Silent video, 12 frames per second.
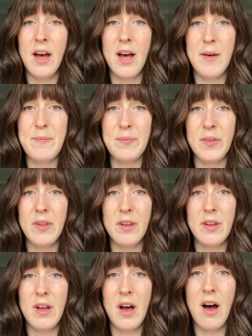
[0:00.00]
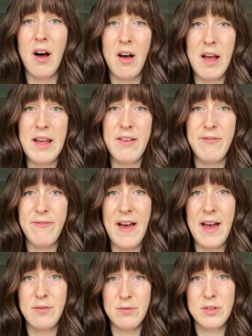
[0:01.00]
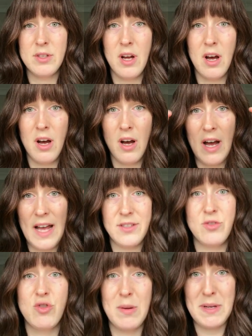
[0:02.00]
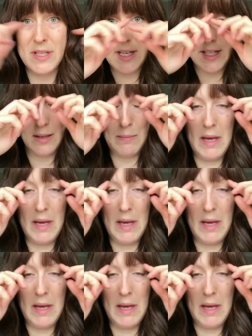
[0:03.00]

I found I had to trim it a little